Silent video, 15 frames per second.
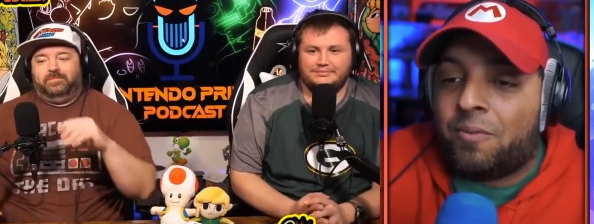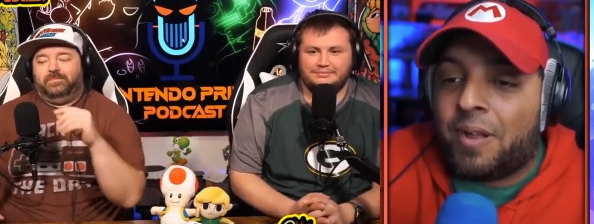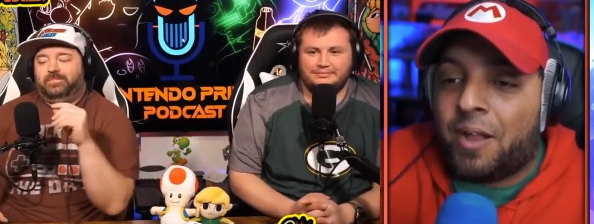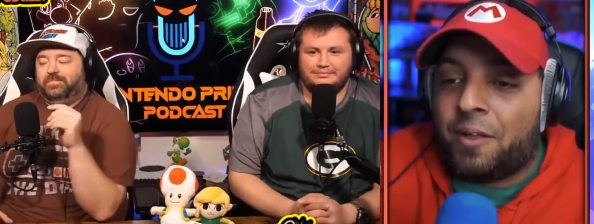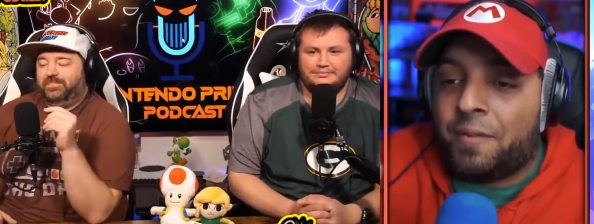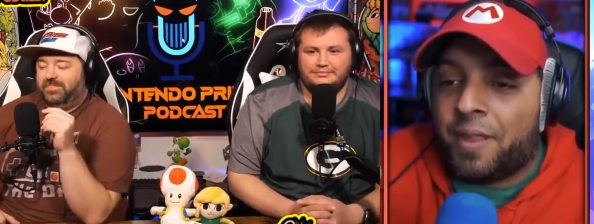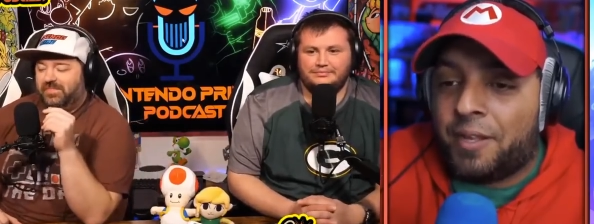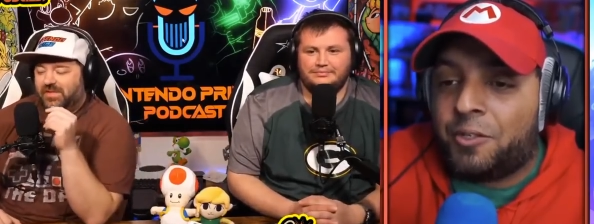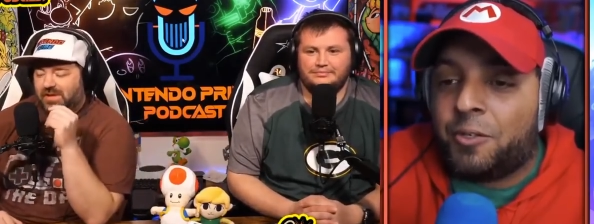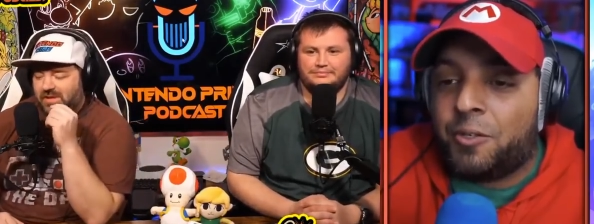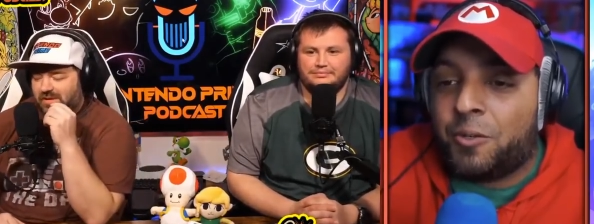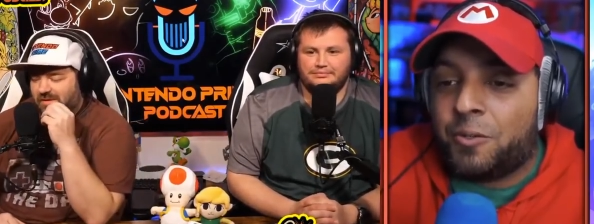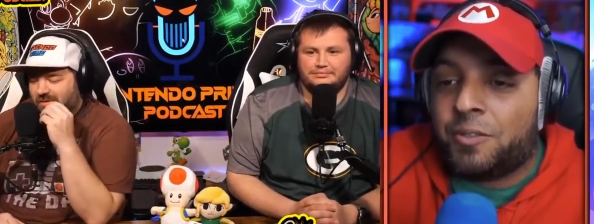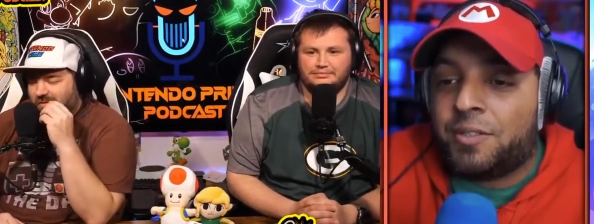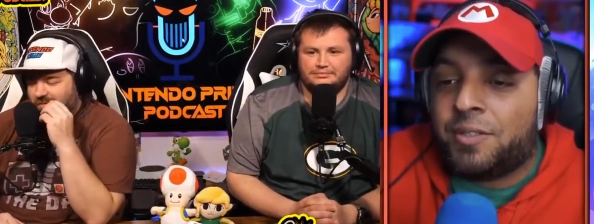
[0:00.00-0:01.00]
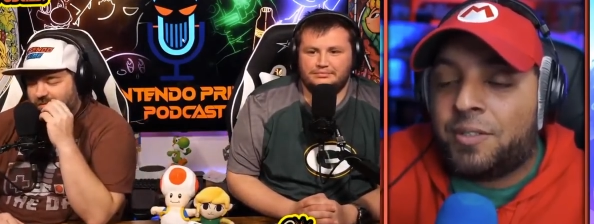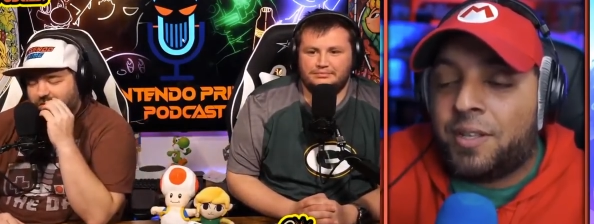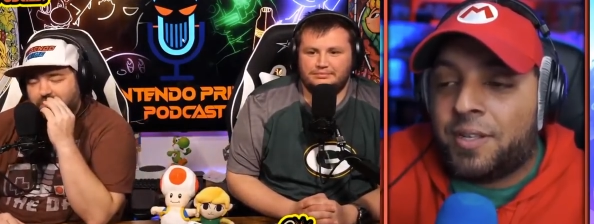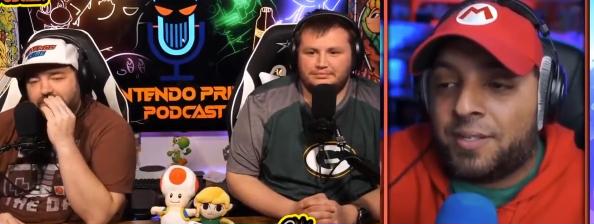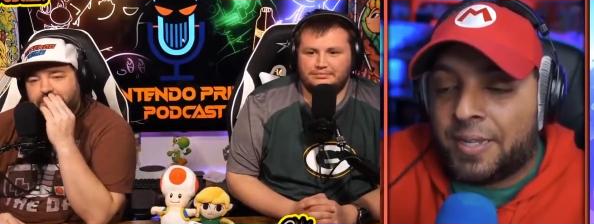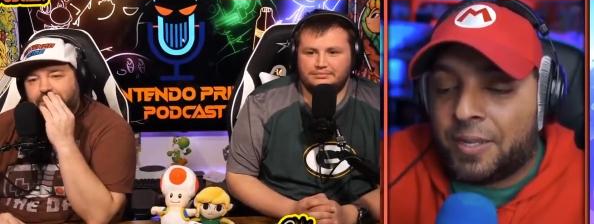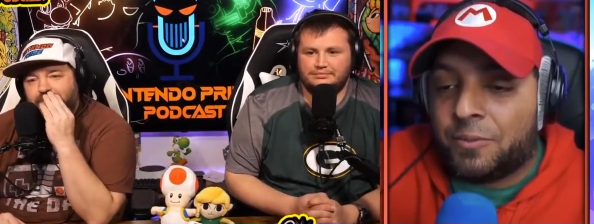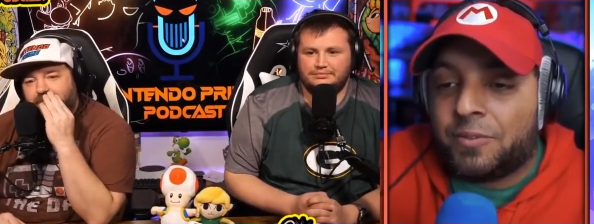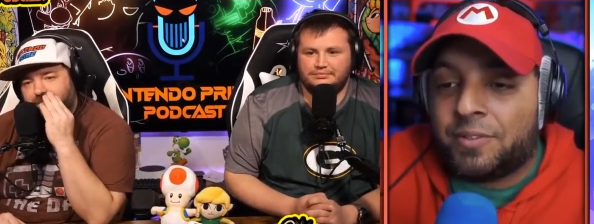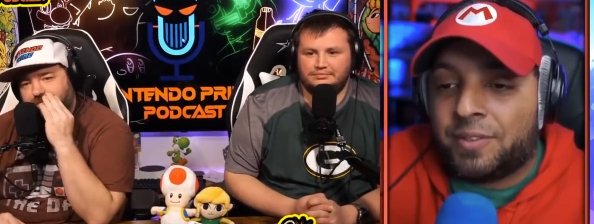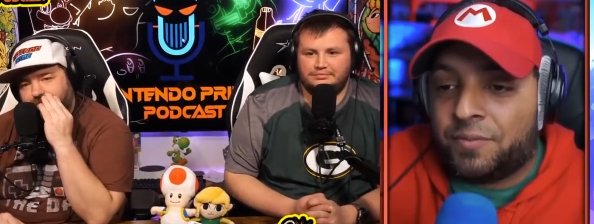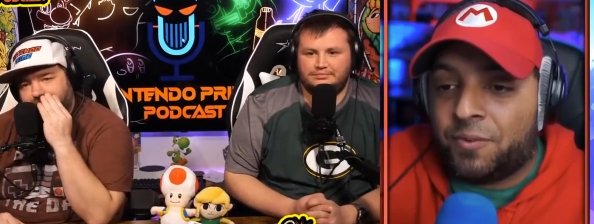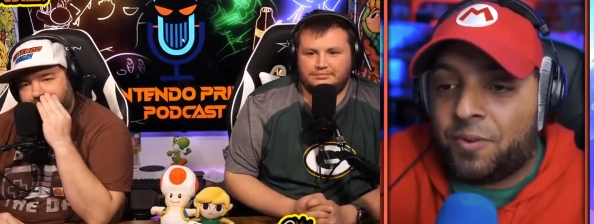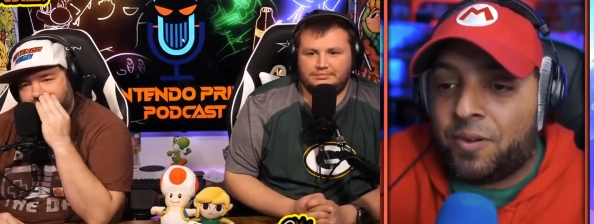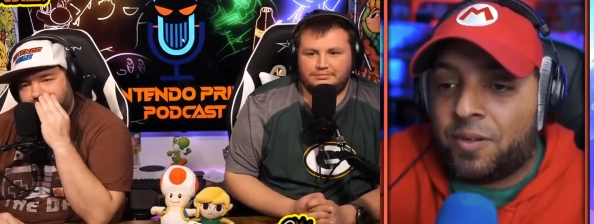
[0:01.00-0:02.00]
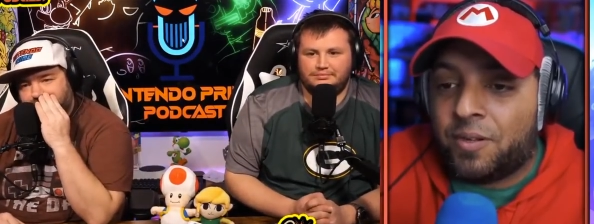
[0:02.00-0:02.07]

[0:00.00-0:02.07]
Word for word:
Speaker 1: they introduced the Nintendo 64?